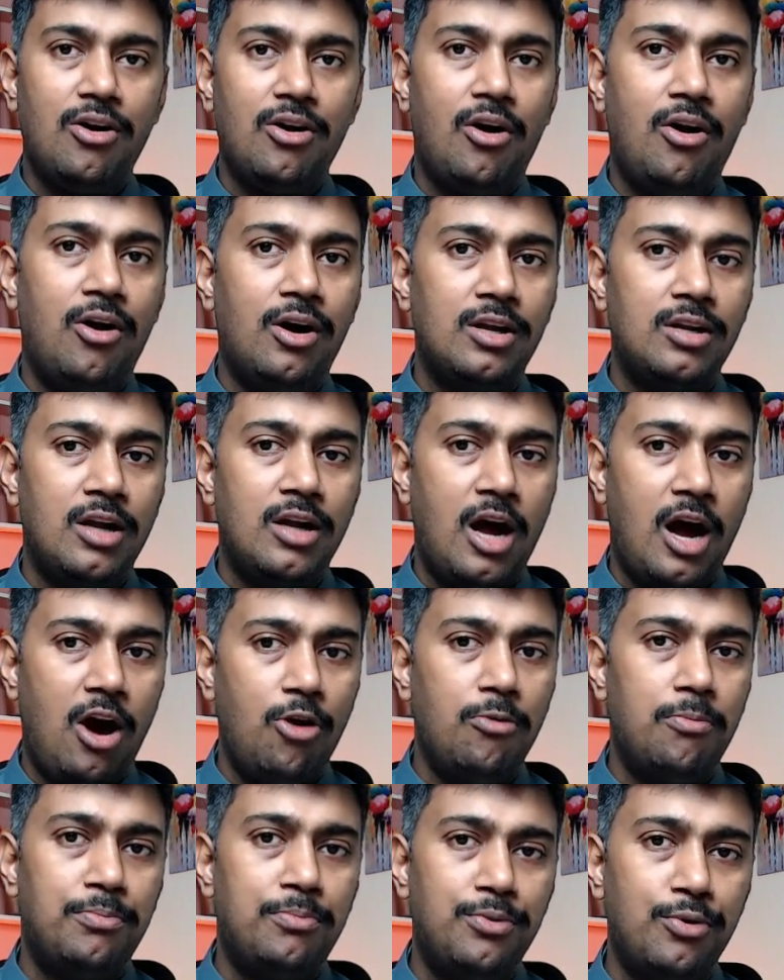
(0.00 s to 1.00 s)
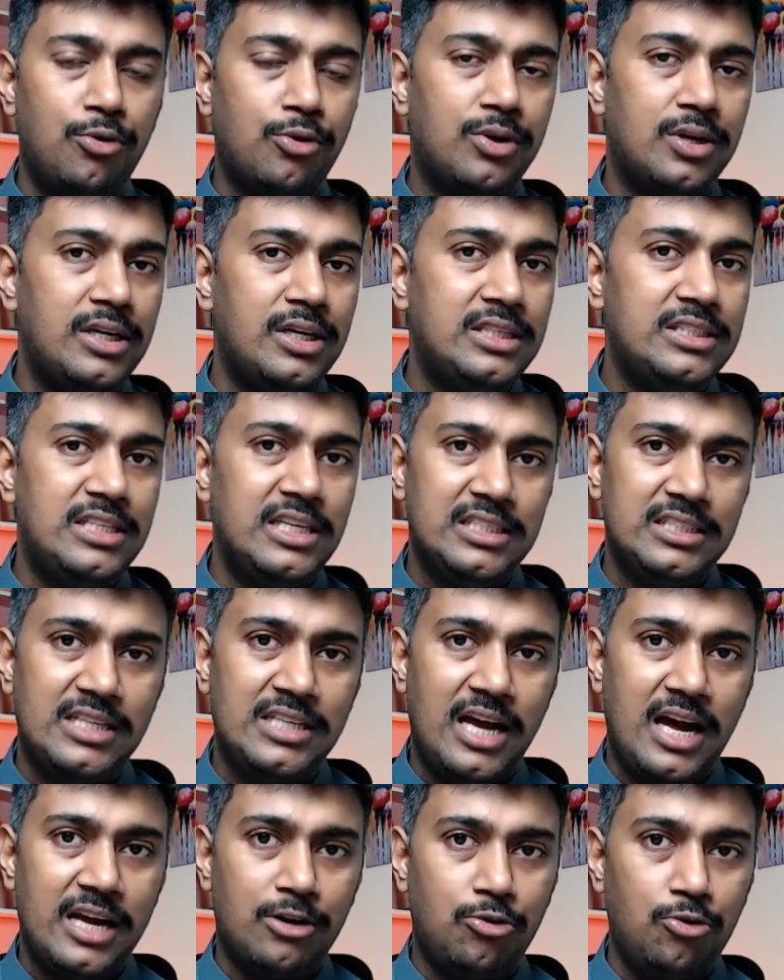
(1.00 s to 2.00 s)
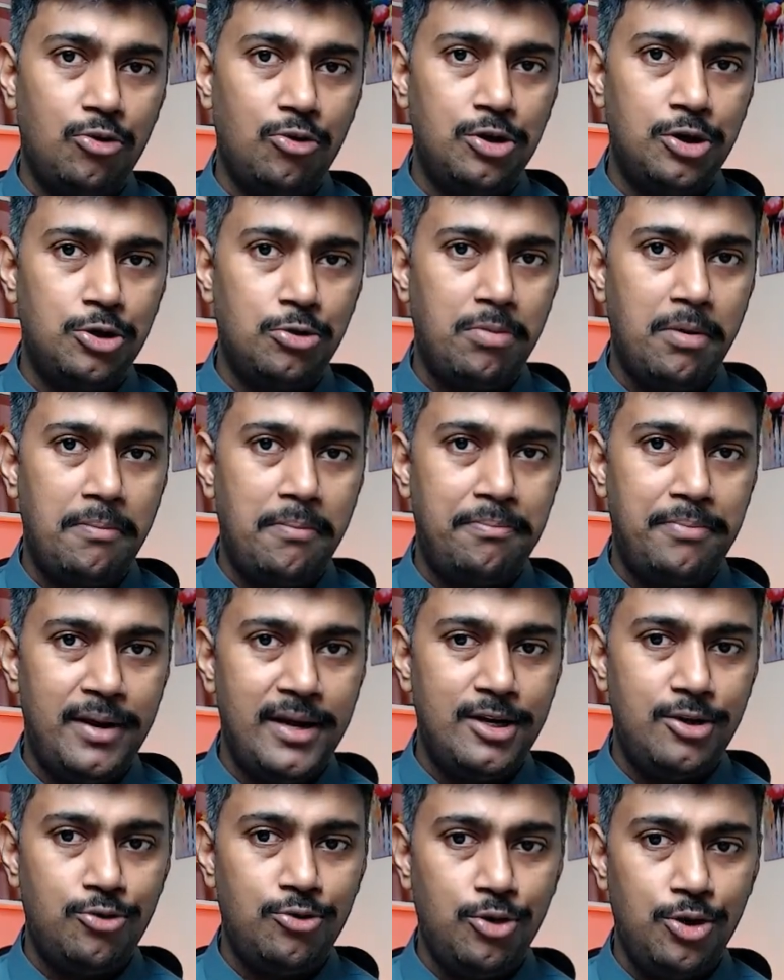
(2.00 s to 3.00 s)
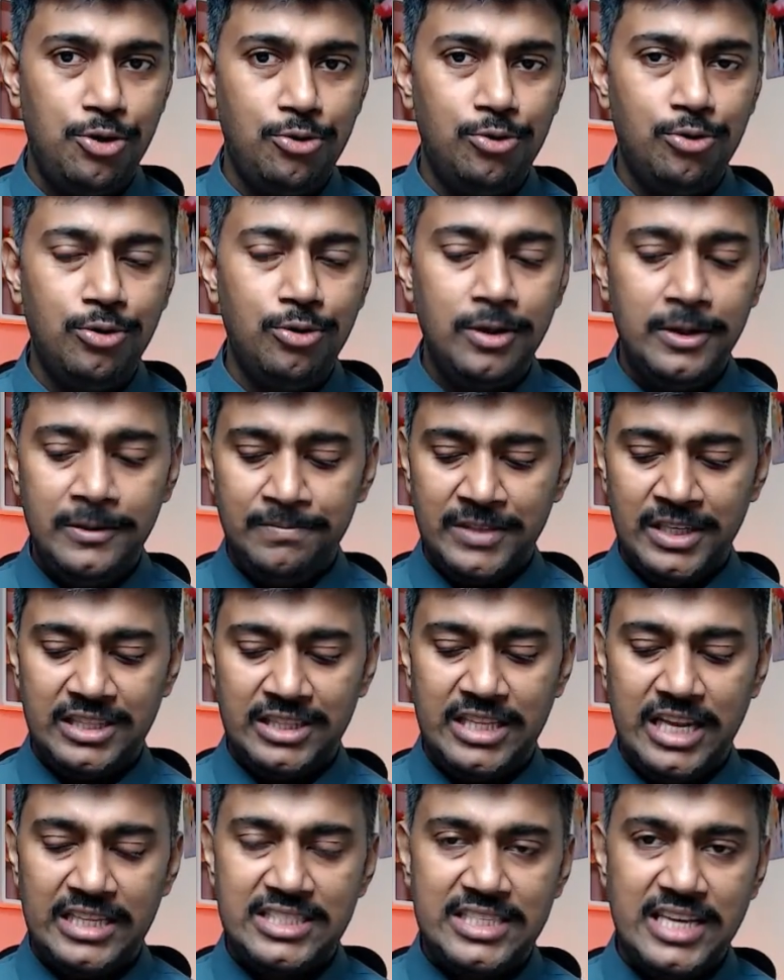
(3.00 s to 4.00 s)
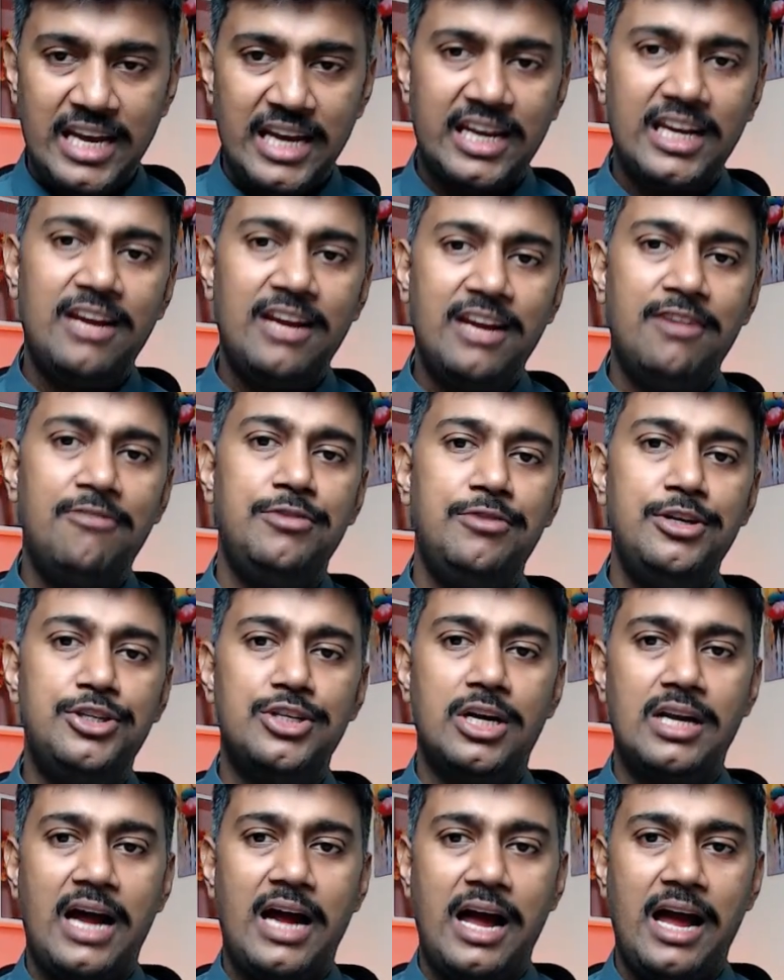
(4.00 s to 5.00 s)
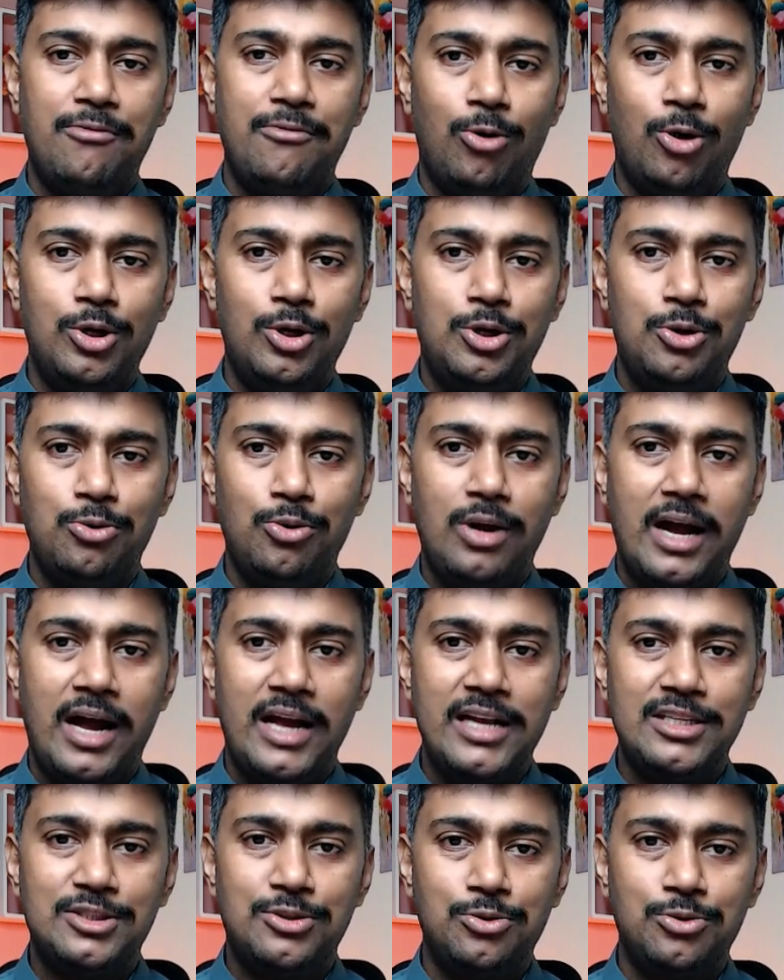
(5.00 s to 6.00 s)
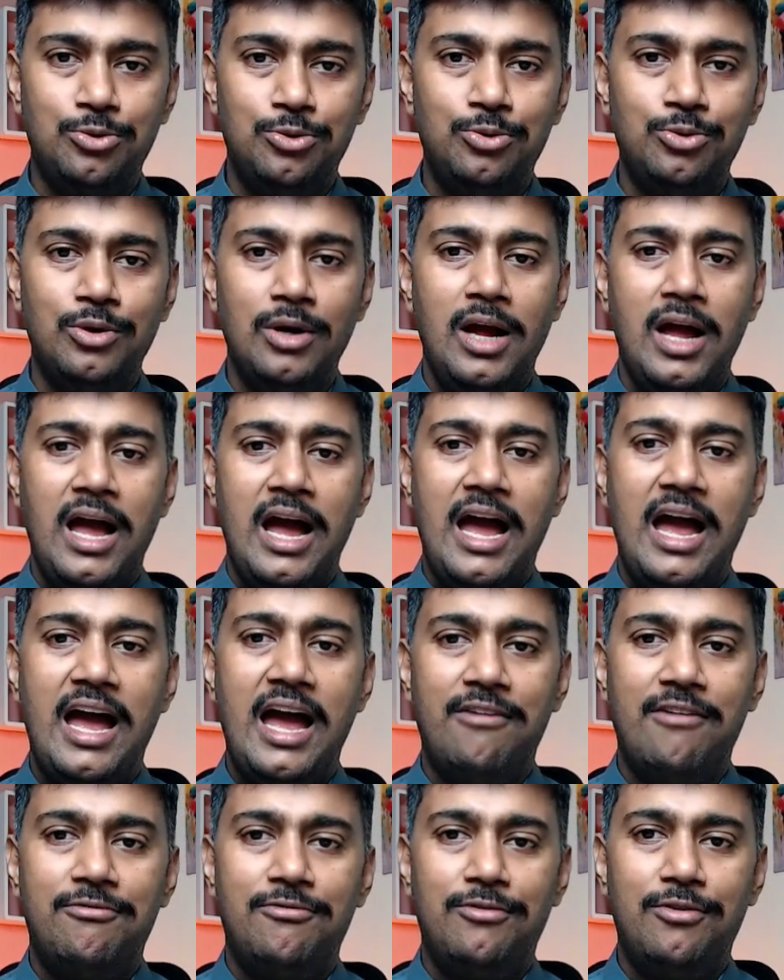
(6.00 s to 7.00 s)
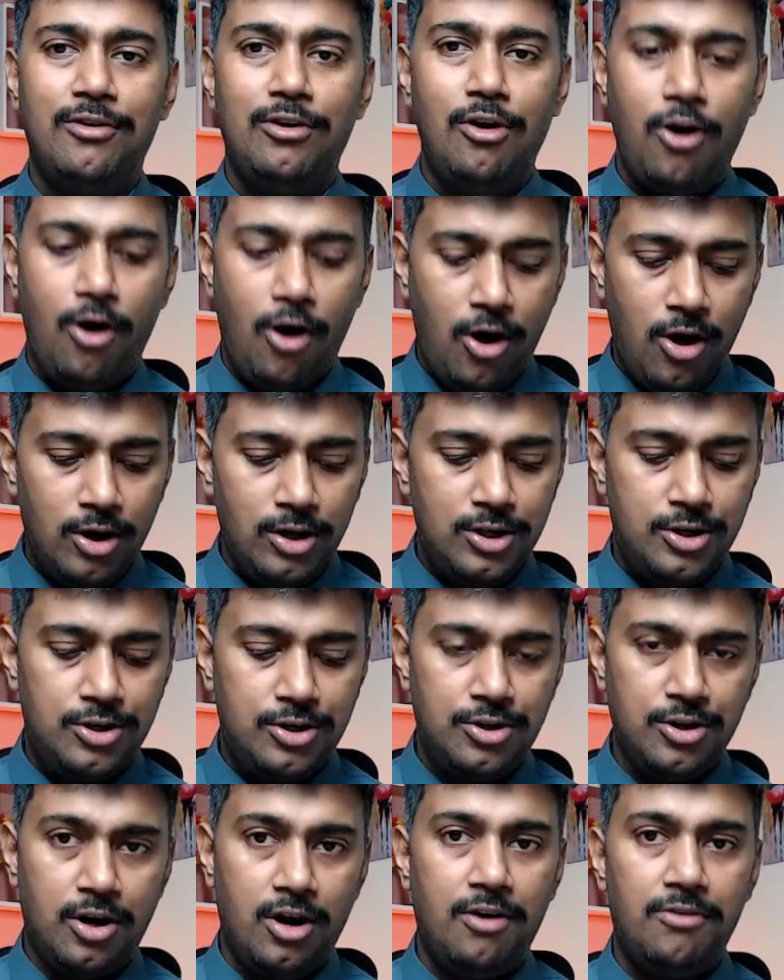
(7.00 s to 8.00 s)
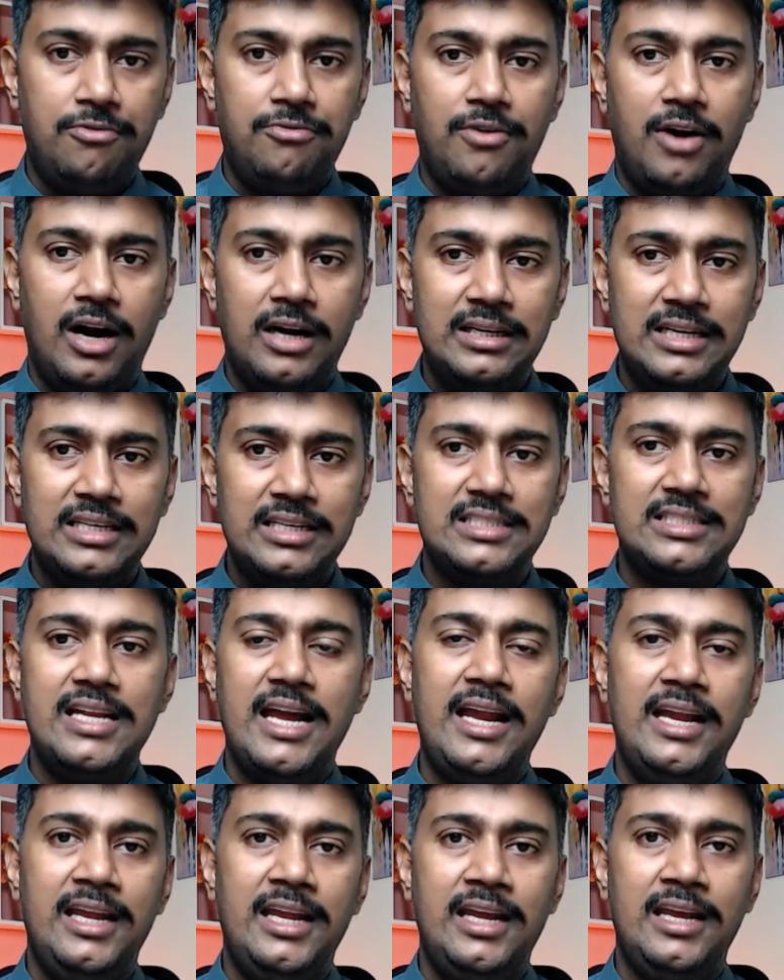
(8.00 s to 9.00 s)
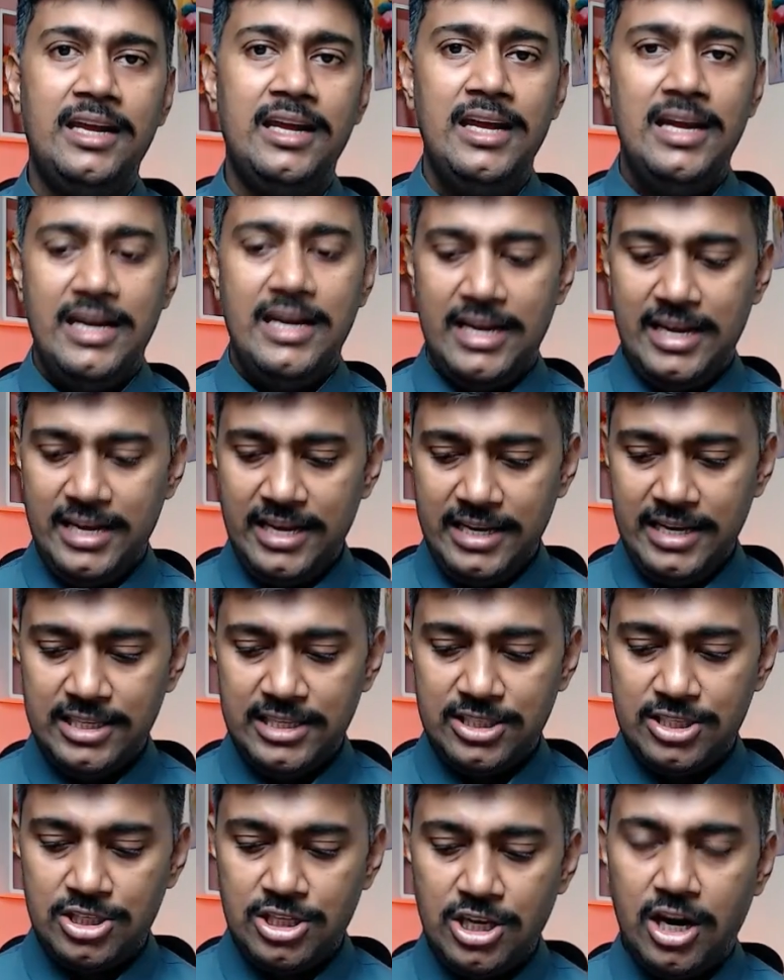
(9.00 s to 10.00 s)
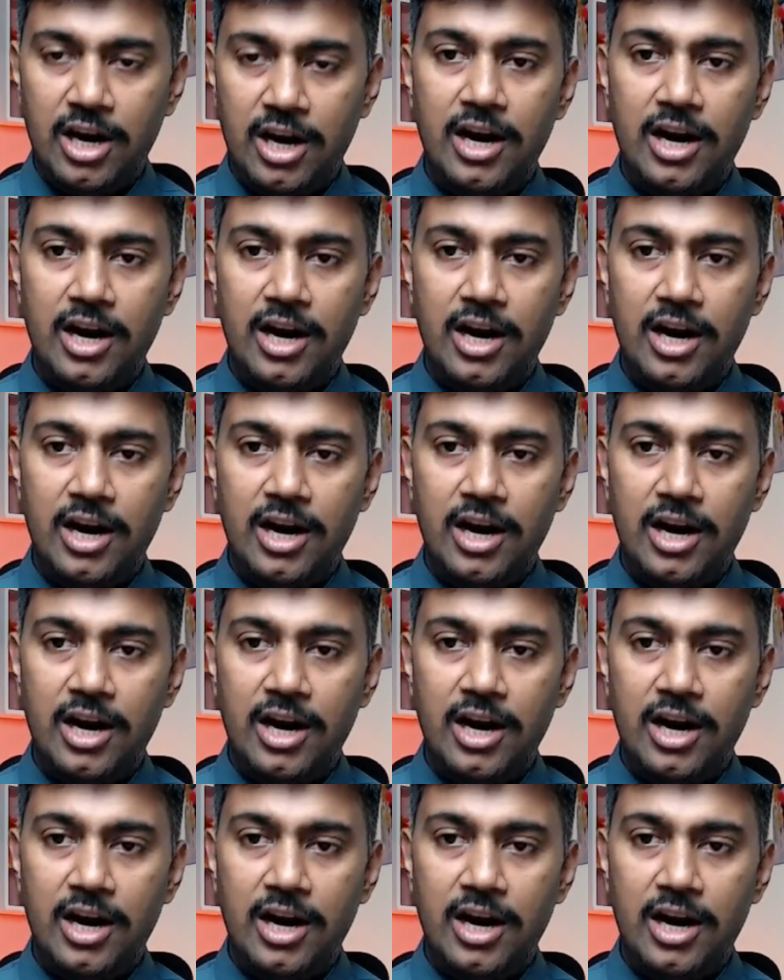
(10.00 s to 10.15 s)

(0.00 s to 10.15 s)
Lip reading: on how brokerages are going to be paid to you, the second feature I want you guys to have lot of understanding is the